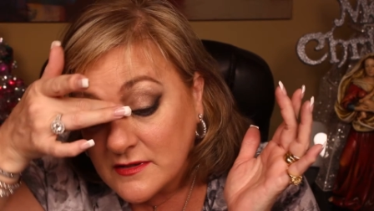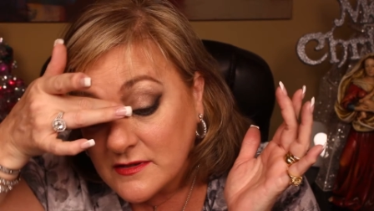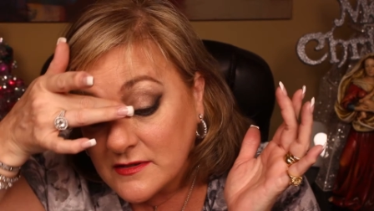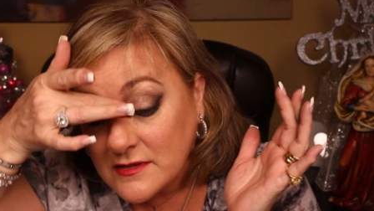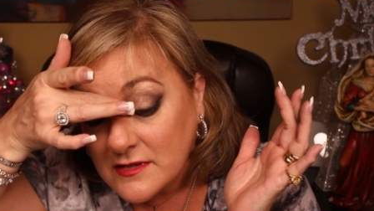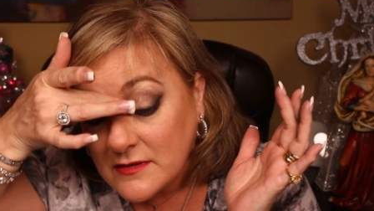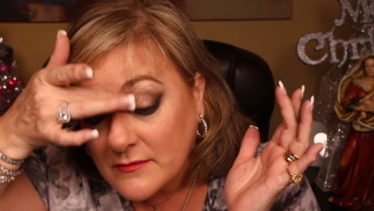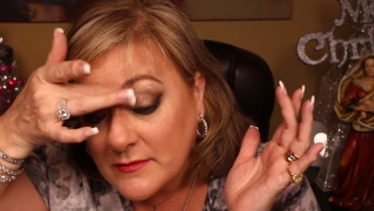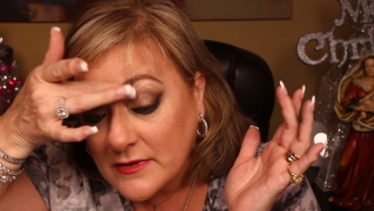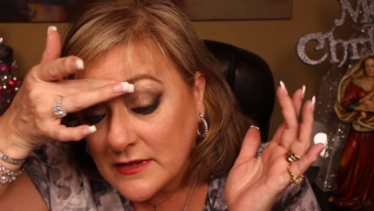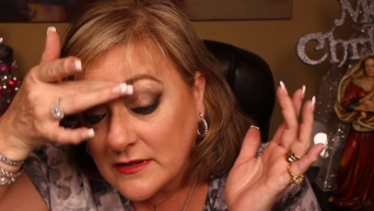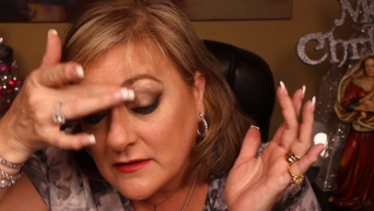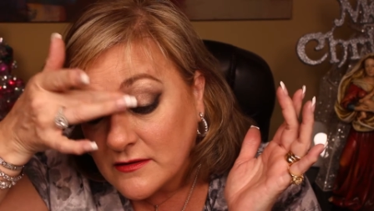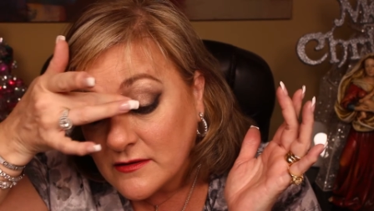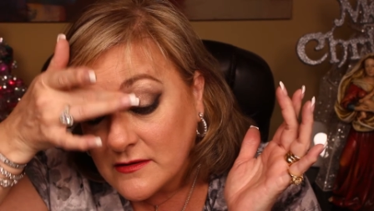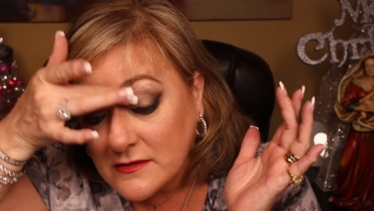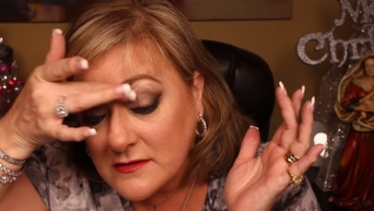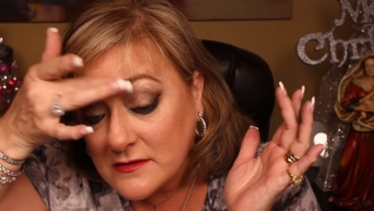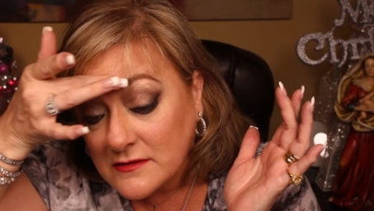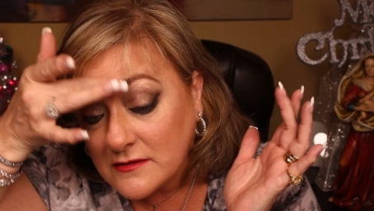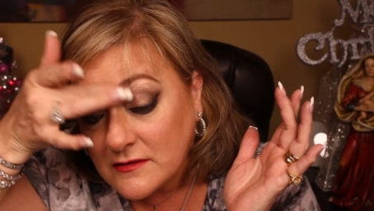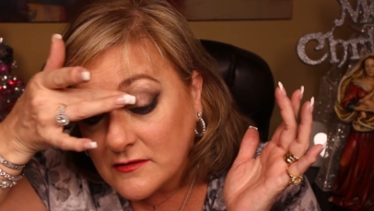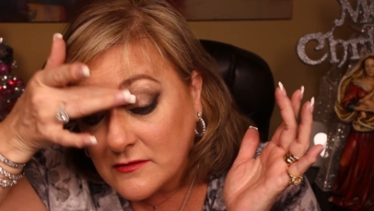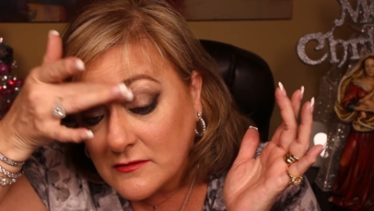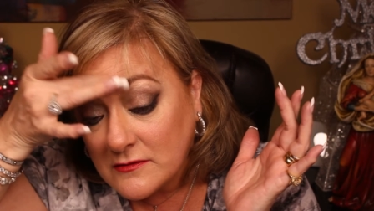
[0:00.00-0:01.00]
to me, it looks
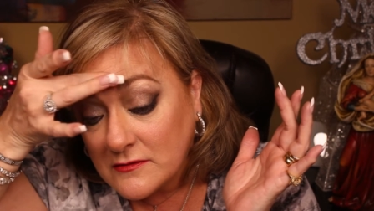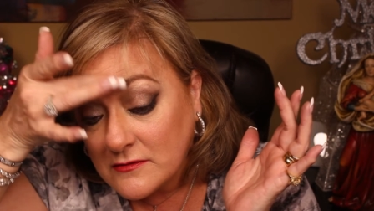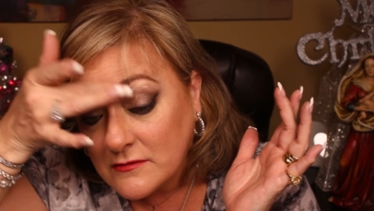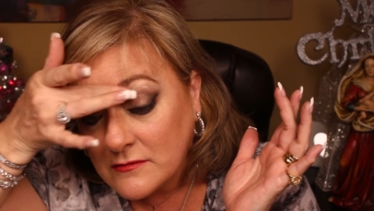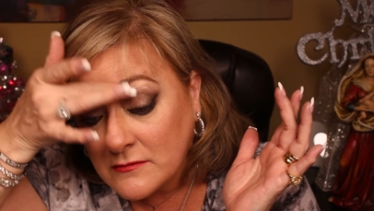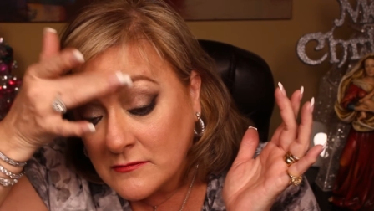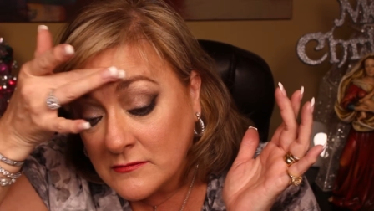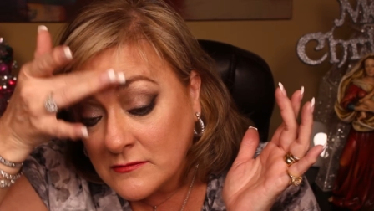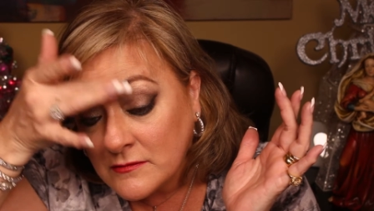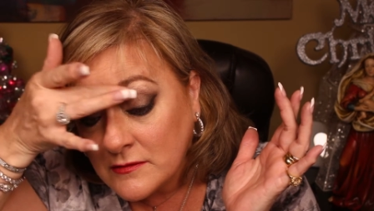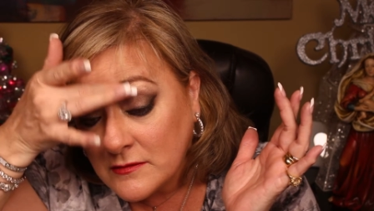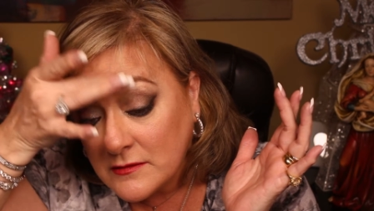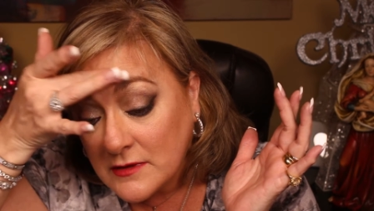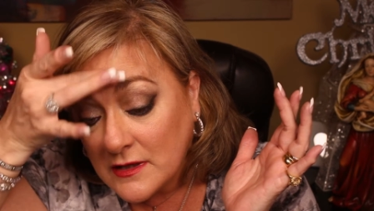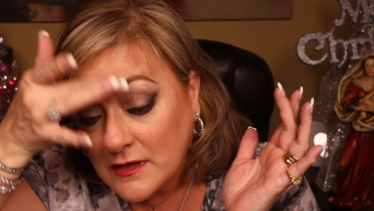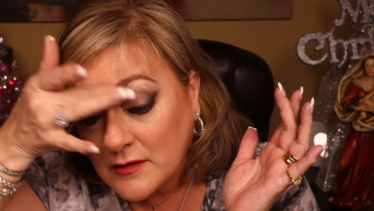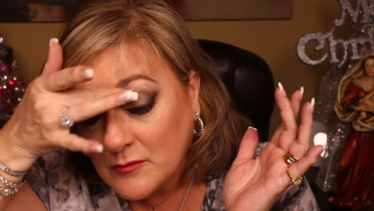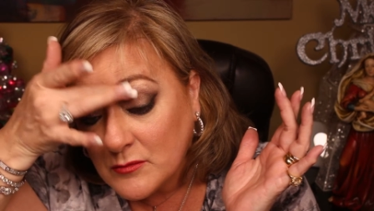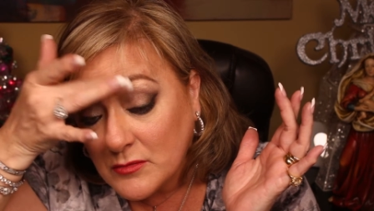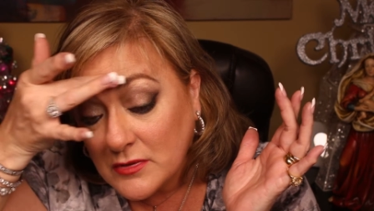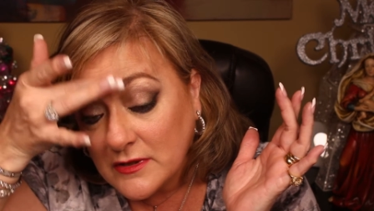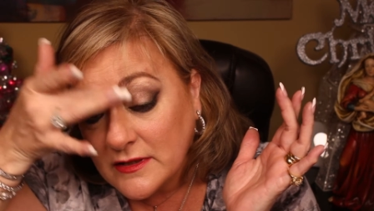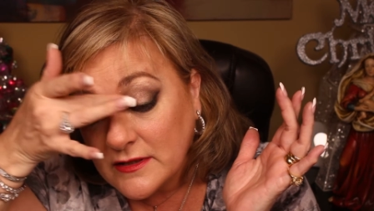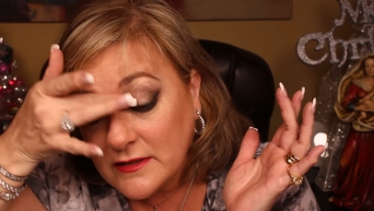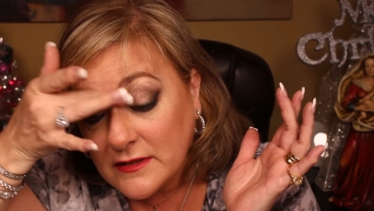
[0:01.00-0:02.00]
a little
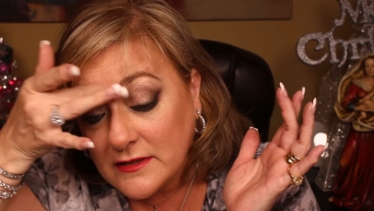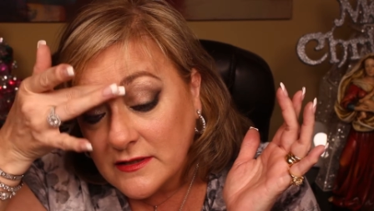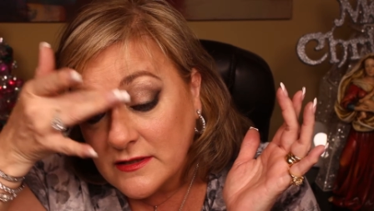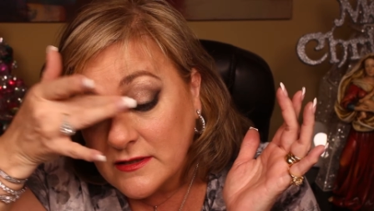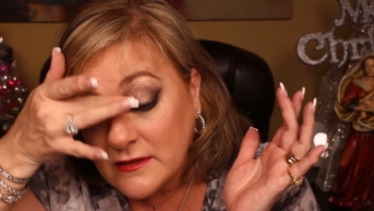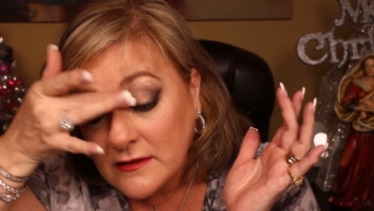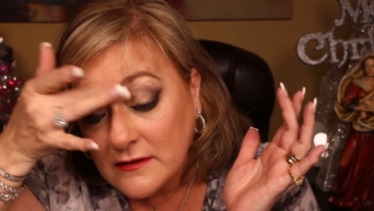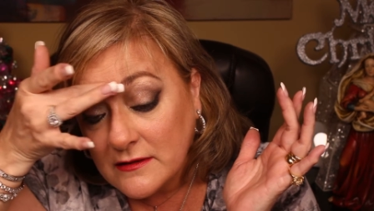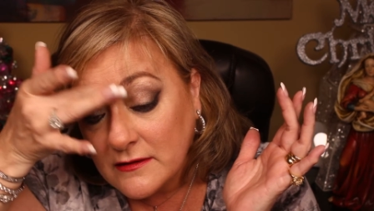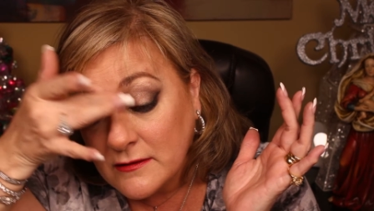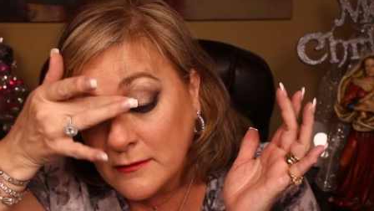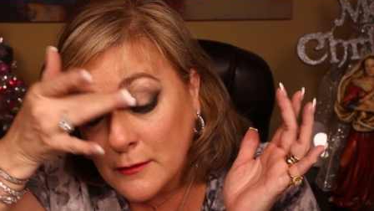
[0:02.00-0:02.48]
unblended.